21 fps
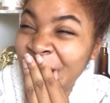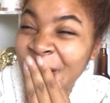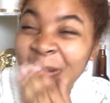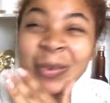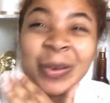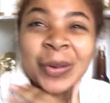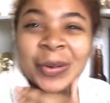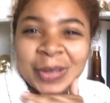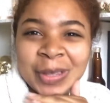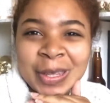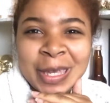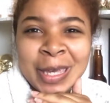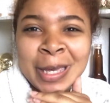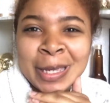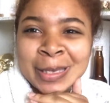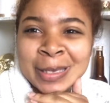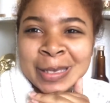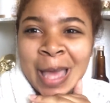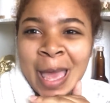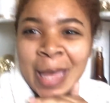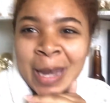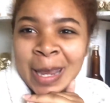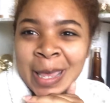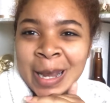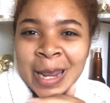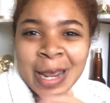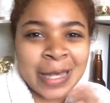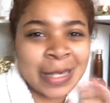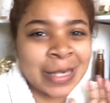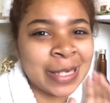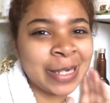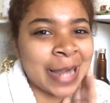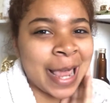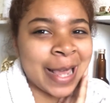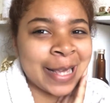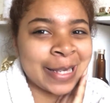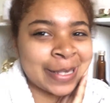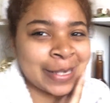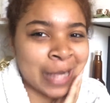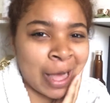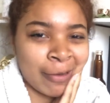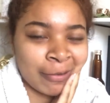we're really excited. It's day
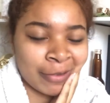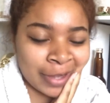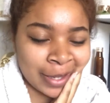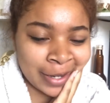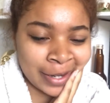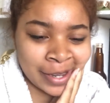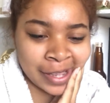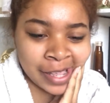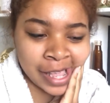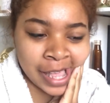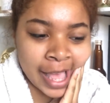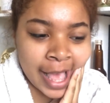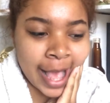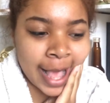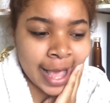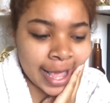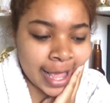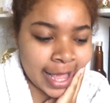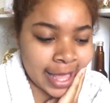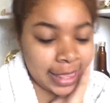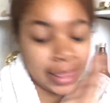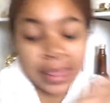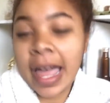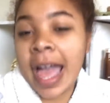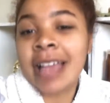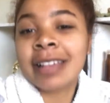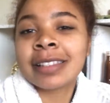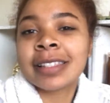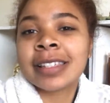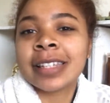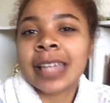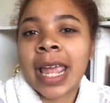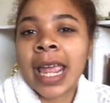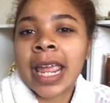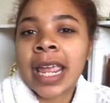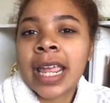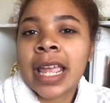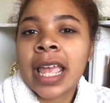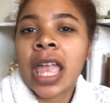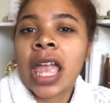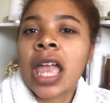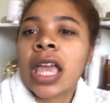seven, last
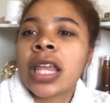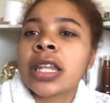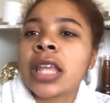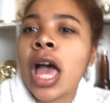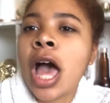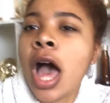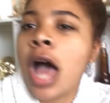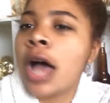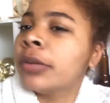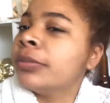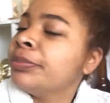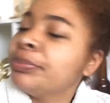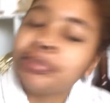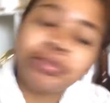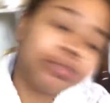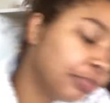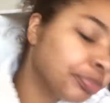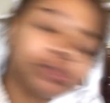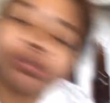day, and